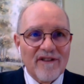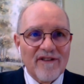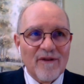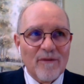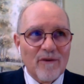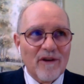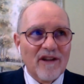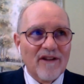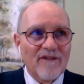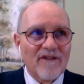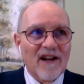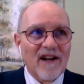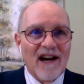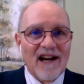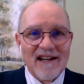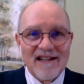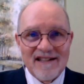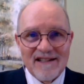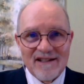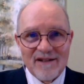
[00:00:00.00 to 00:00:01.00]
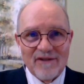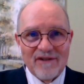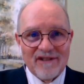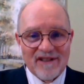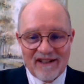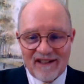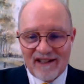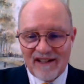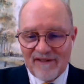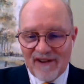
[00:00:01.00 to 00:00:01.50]
the will of God
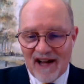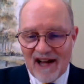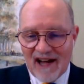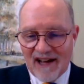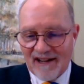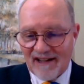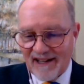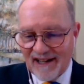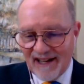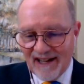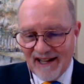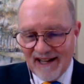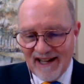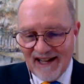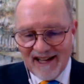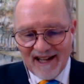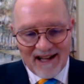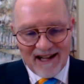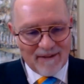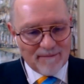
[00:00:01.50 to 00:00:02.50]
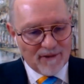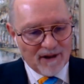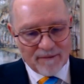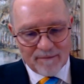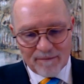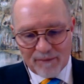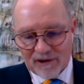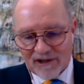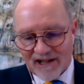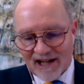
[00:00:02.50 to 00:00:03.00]
to live on and be
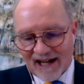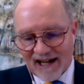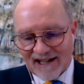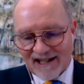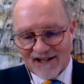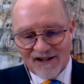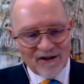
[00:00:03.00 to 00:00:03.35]
protected.